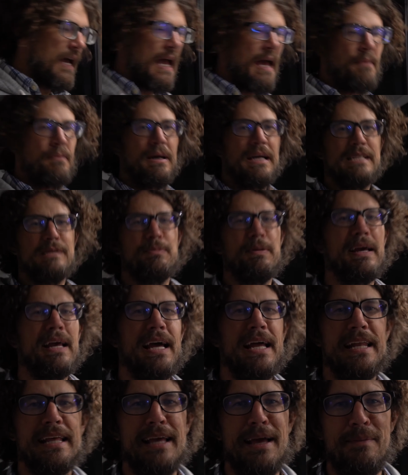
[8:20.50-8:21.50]
And by
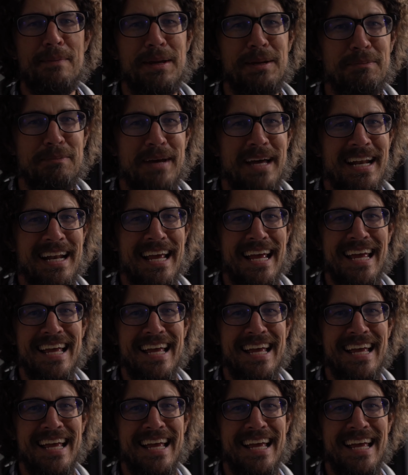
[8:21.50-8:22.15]
spaghetti, I mean penne.